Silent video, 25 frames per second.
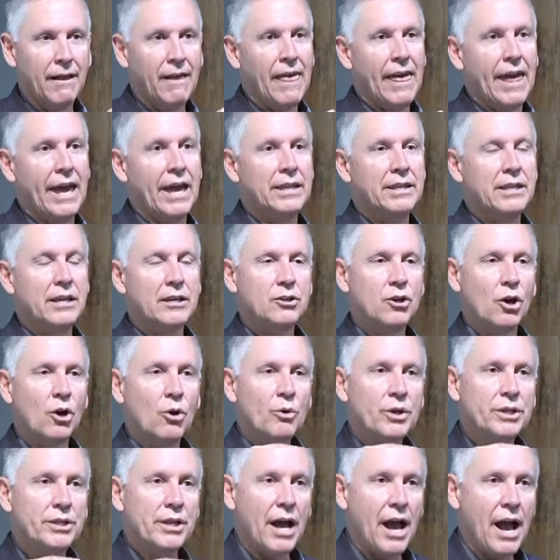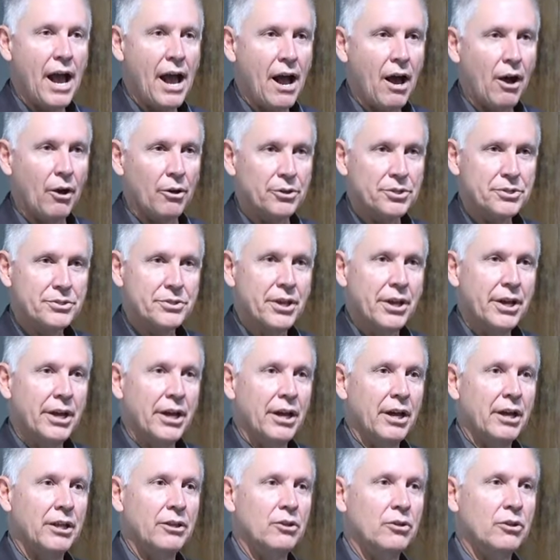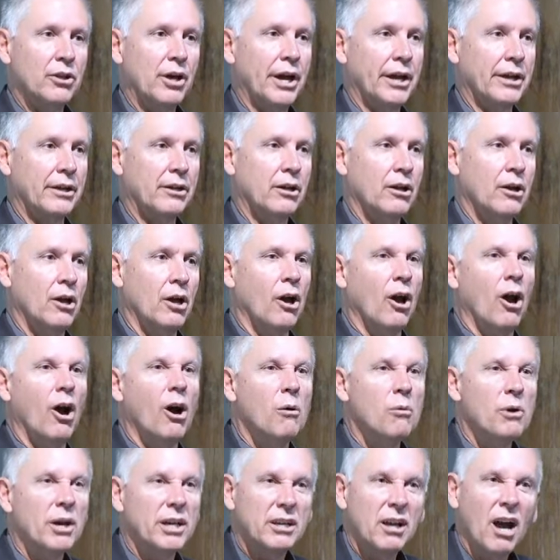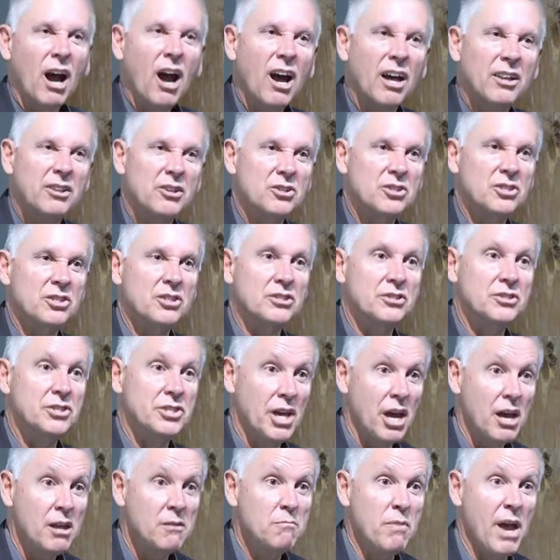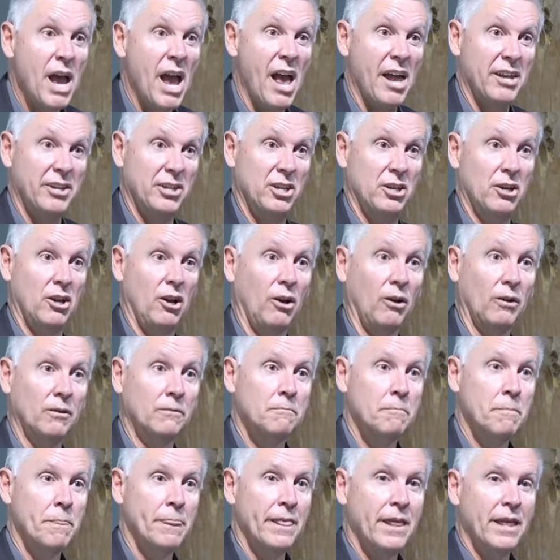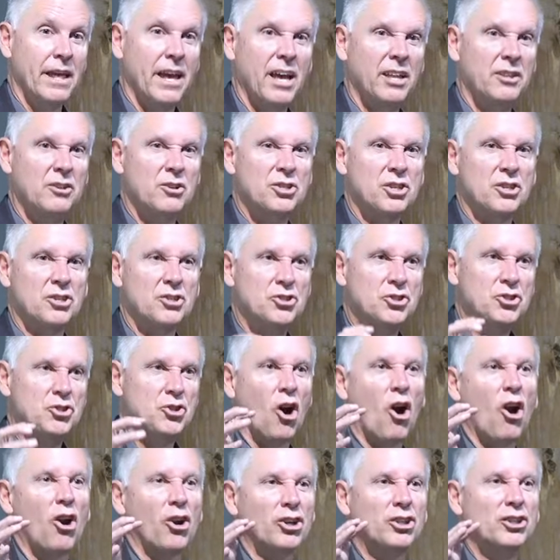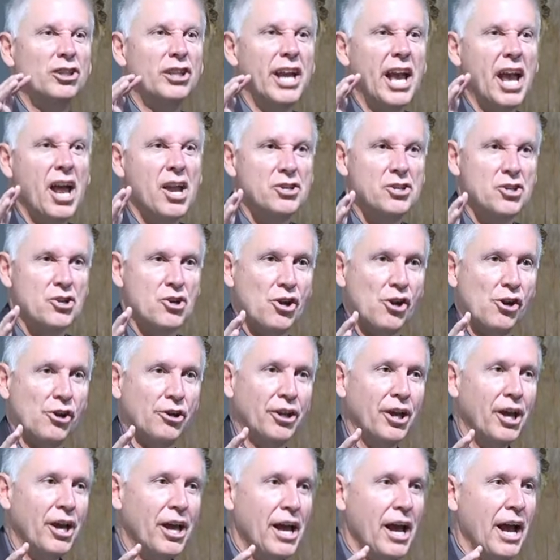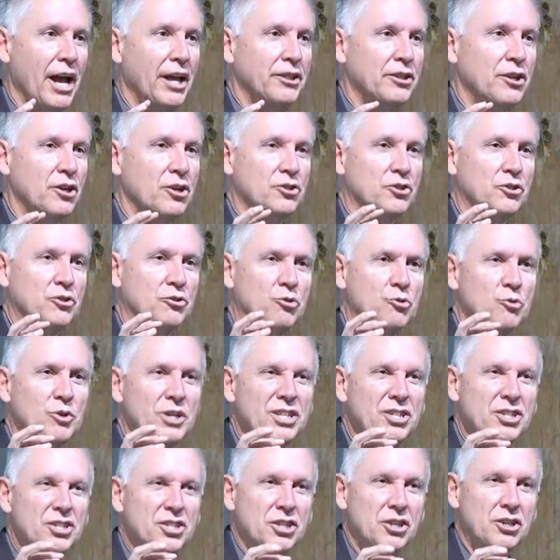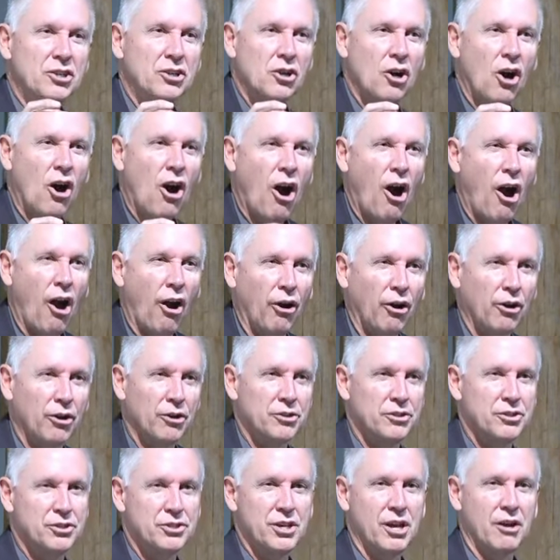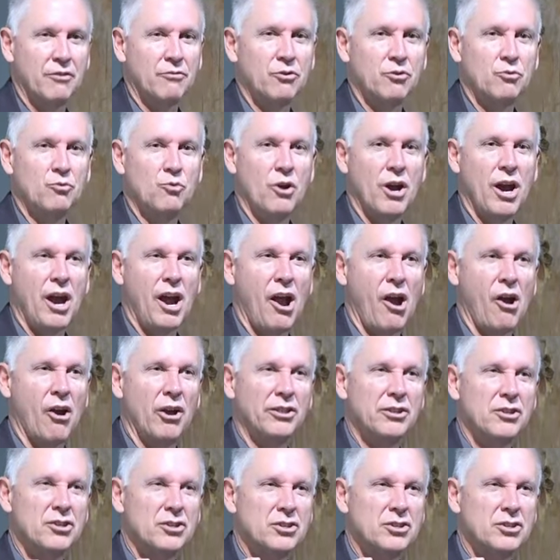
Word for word: and they go in the house, and they're like, "Oh my God, there's a dead man here." and there's a dark lantern, and there's greasy cards everywhere, and there's